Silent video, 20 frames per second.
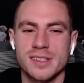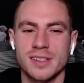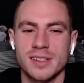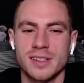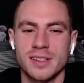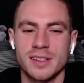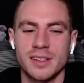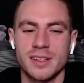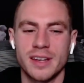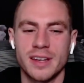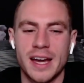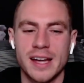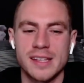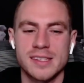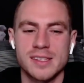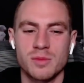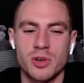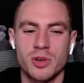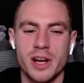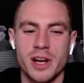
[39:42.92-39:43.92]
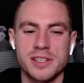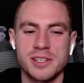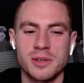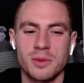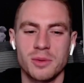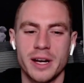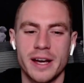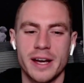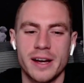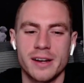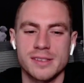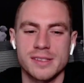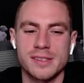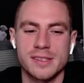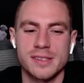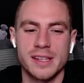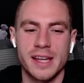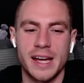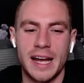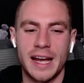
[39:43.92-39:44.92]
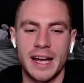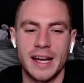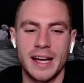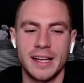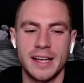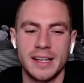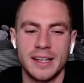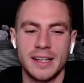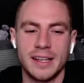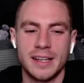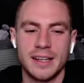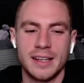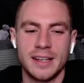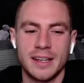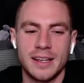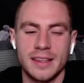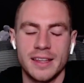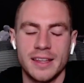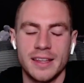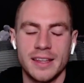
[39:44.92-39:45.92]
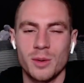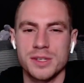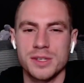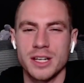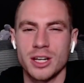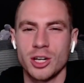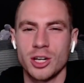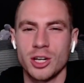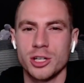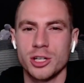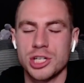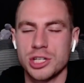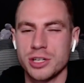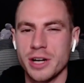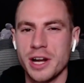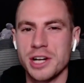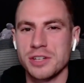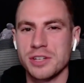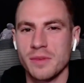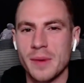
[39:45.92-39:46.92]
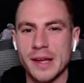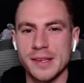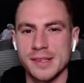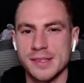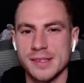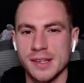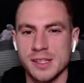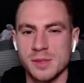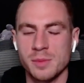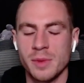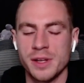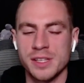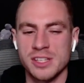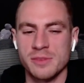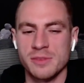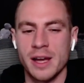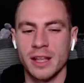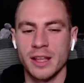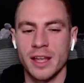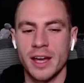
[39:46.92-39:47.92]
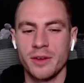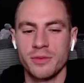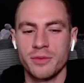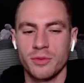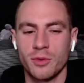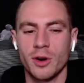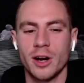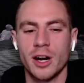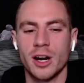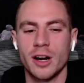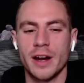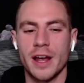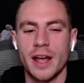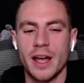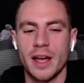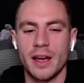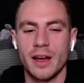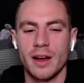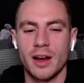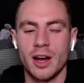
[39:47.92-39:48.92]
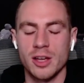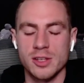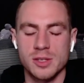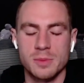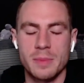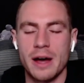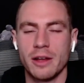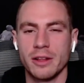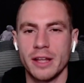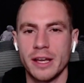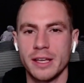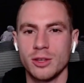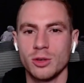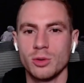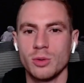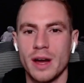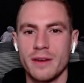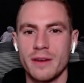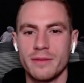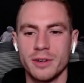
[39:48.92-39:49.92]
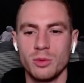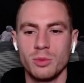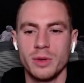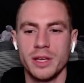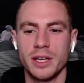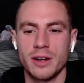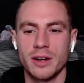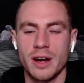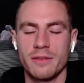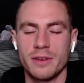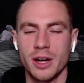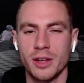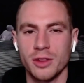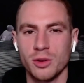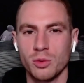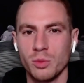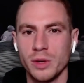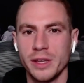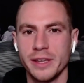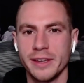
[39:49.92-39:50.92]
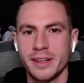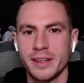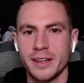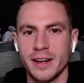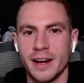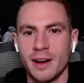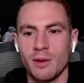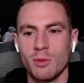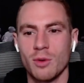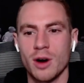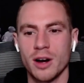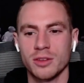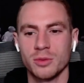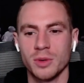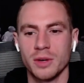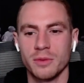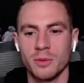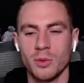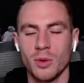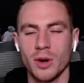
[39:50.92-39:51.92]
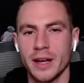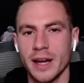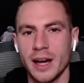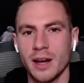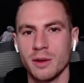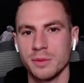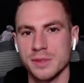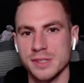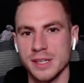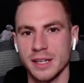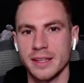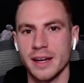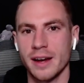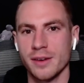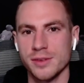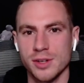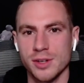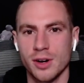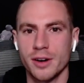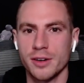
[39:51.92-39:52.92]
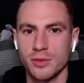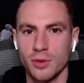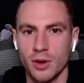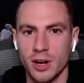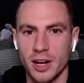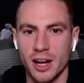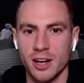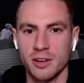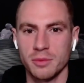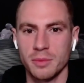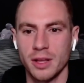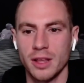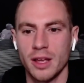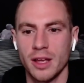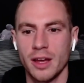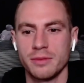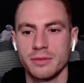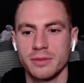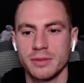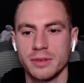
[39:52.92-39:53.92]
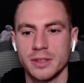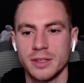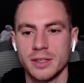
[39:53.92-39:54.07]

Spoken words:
had some crazy workouts. That there was like a good stretch of about 6 months of my life where I was about like you. Every week or every other week, I walked away from workout and was like, that was the hardest workout of my life.